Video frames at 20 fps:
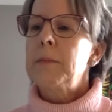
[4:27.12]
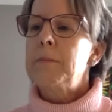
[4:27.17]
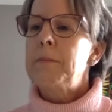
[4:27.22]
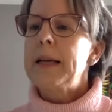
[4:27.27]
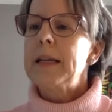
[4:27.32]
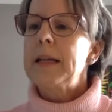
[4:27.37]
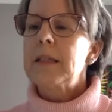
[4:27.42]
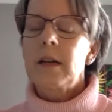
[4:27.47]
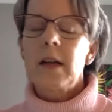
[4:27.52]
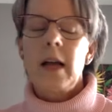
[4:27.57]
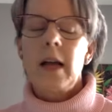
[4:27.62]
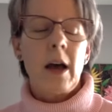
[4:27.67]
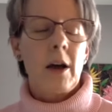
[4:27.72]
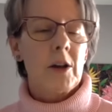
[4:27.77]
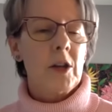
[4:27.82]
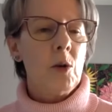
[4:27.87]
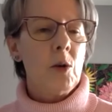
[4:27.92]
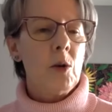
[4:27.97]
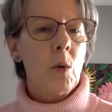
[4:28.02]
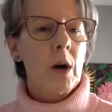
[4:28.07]
based on how
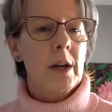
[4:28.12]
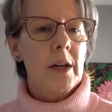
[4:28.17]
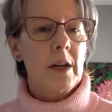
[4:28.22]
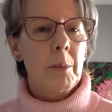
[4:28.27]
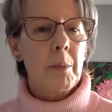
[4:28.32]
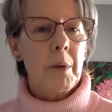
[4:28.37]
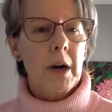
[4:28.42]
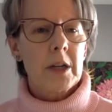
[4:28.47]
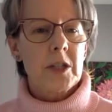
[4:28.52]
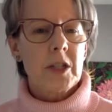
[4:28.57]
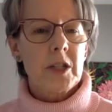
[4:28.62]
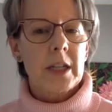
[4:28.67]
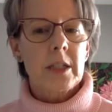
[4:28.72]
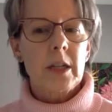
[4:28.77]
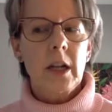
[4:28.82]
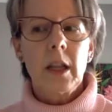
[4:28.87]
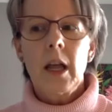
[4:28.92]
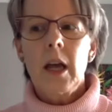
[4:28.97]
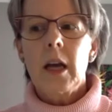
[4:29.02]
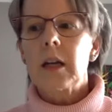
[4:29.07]
you want your
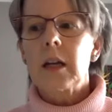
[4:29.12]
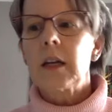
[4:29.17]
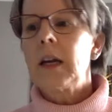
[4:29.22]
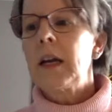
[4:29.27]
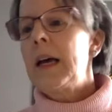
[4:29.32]
project to look.